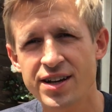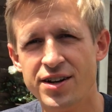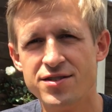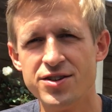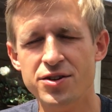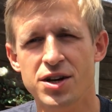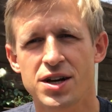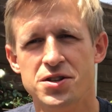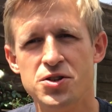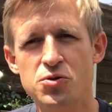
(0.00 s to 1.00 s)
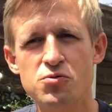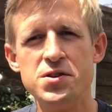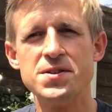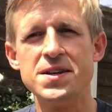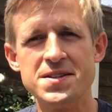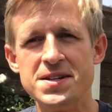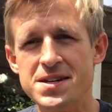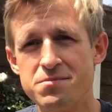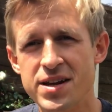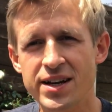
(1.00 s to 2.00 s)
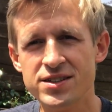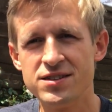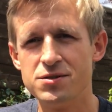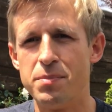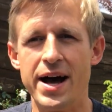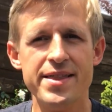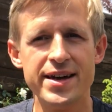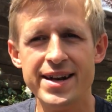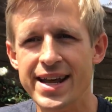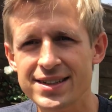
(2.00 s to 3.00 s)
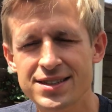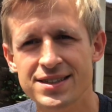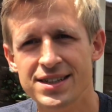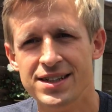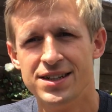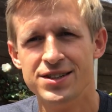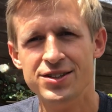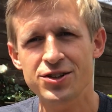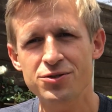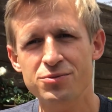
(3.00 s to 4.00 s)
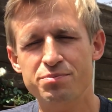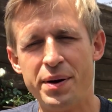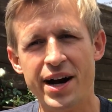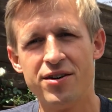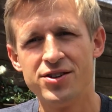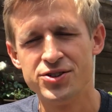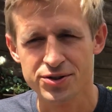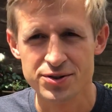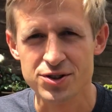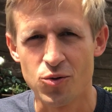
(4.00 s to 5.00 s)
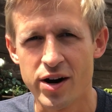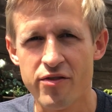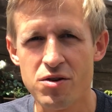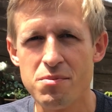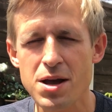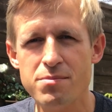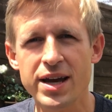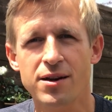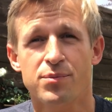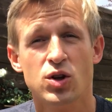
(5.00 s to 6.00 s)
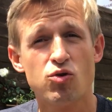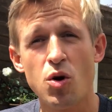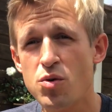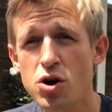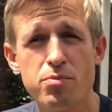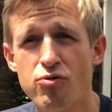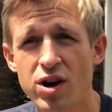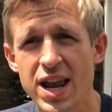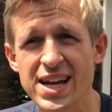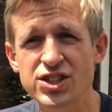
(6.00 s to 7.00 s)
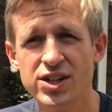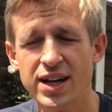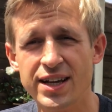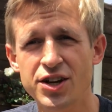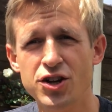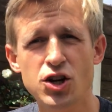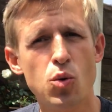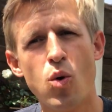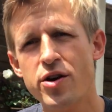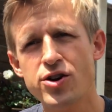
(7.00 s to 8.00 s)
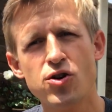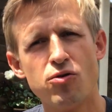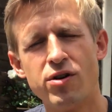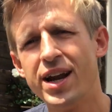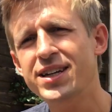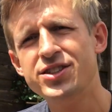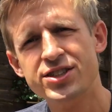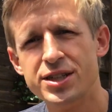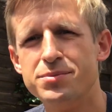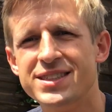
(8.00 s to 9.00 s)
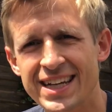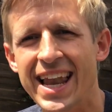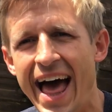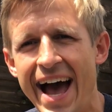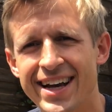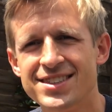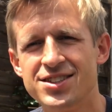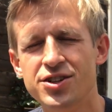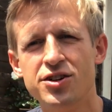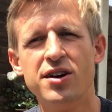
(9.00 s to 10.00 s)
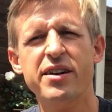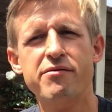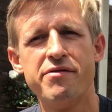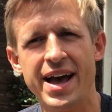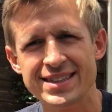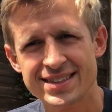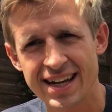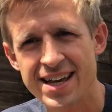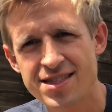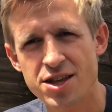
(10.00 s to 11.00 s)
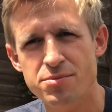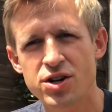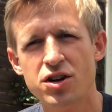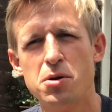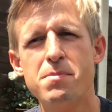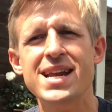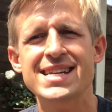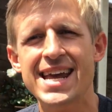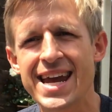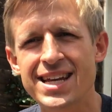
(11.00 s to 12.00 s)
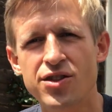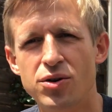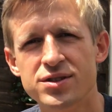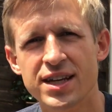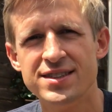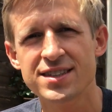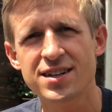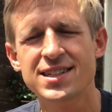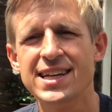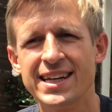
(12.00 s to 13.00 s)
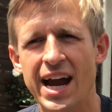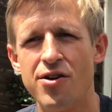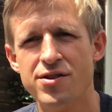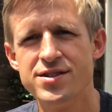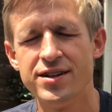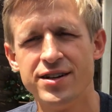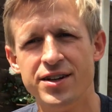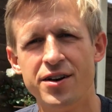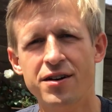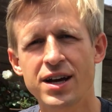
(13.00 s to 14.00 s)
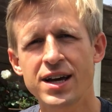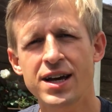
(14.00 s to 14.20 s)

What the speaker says: you know, to resist the temptation to buy that next new pair of shoes or whatever it may be. Growing up relationally, you know, you want your relationships to last, so you're going to invest in them, you're going to maintain those things. It's going to take character, you know.